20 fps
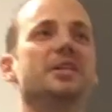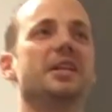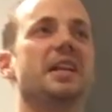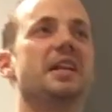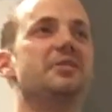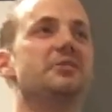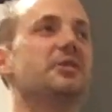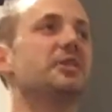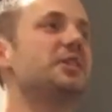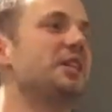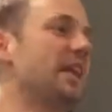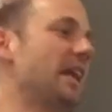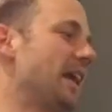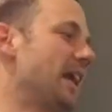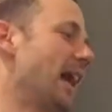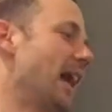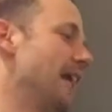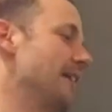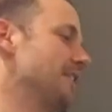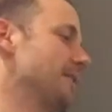interesting,
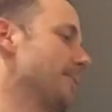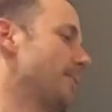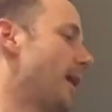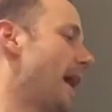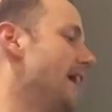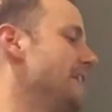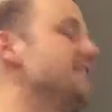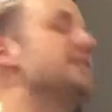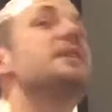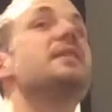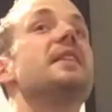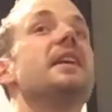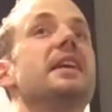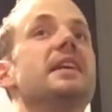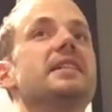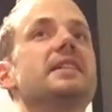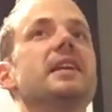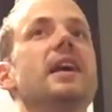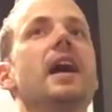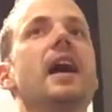surprising
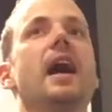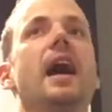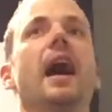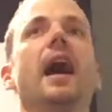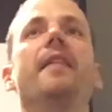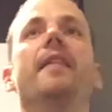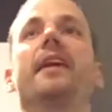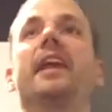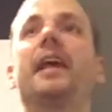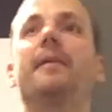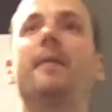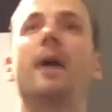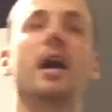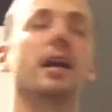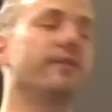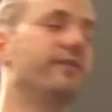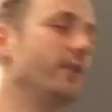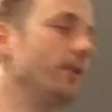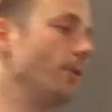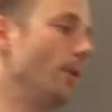things that came out
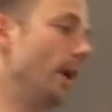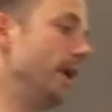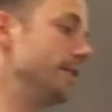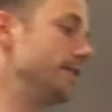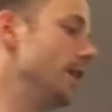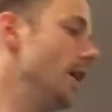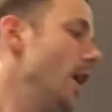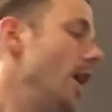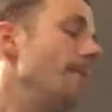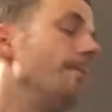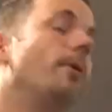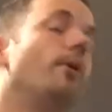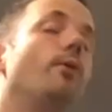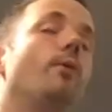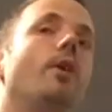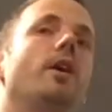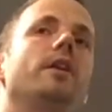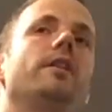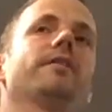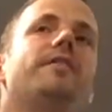of it was. But
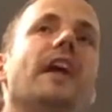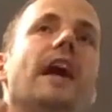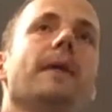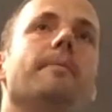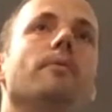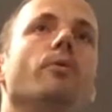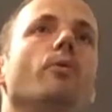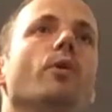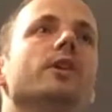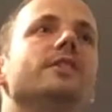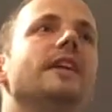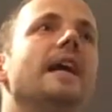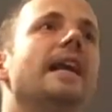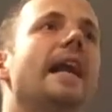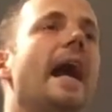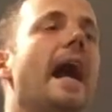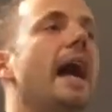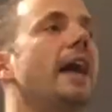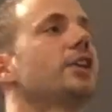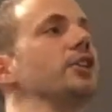one of them was that
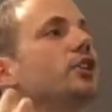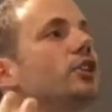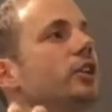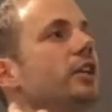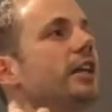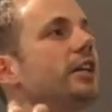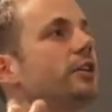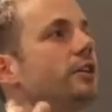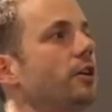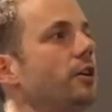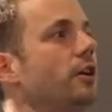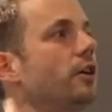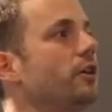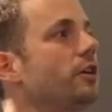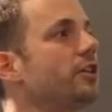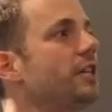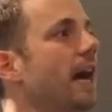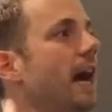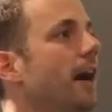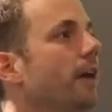actually it
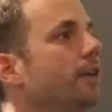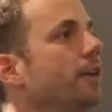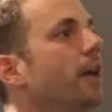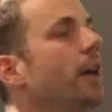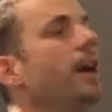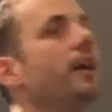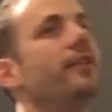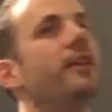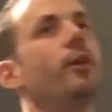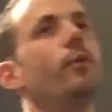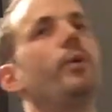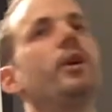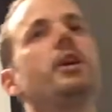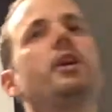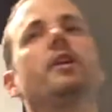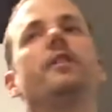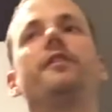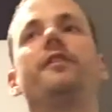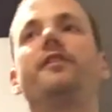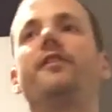turns out that we
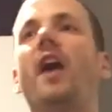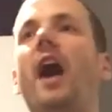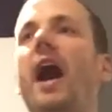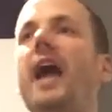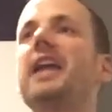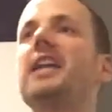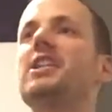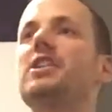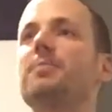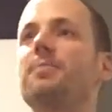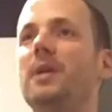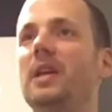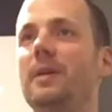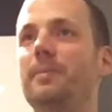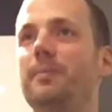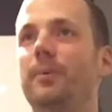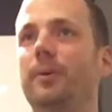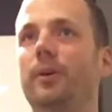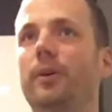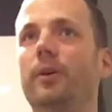could find
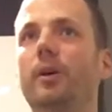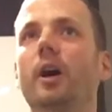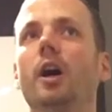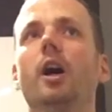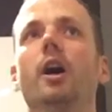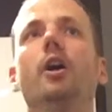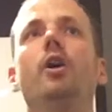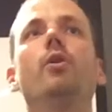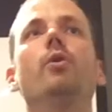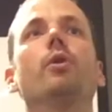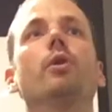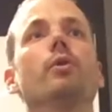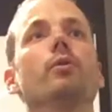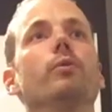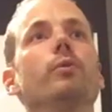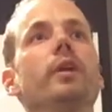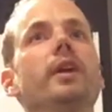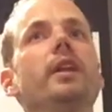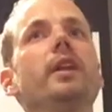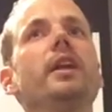people who were
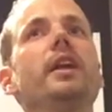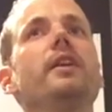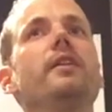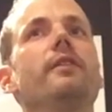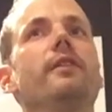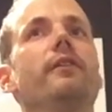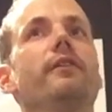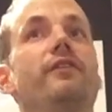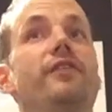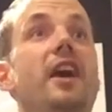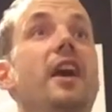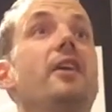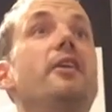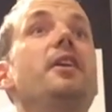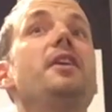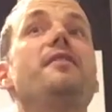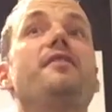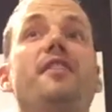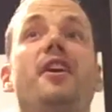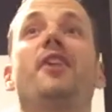really
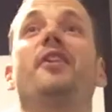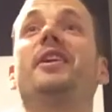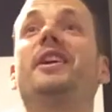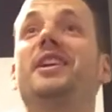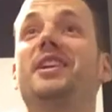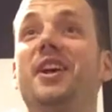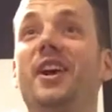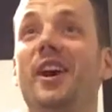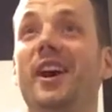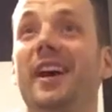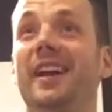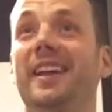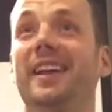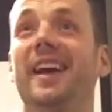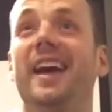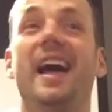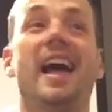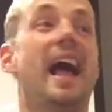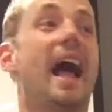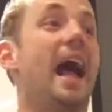very, very good
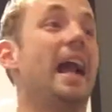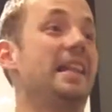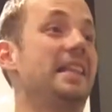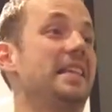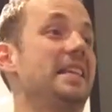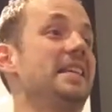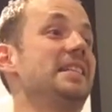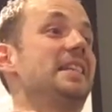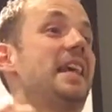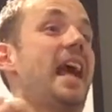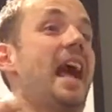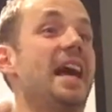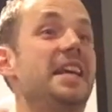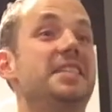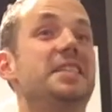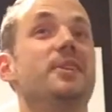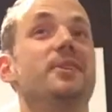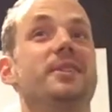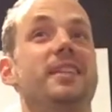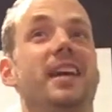at these
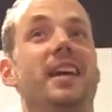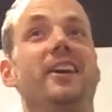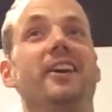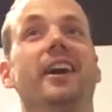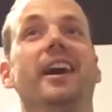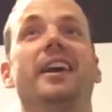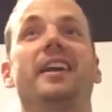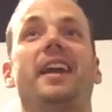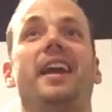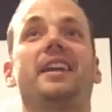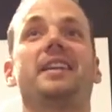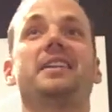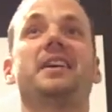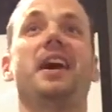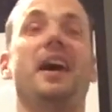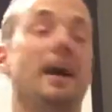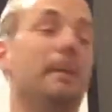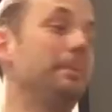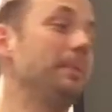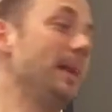esoteric and
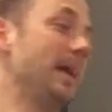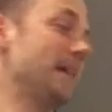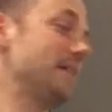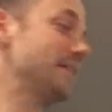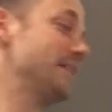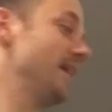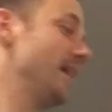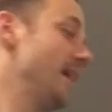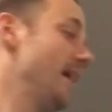complex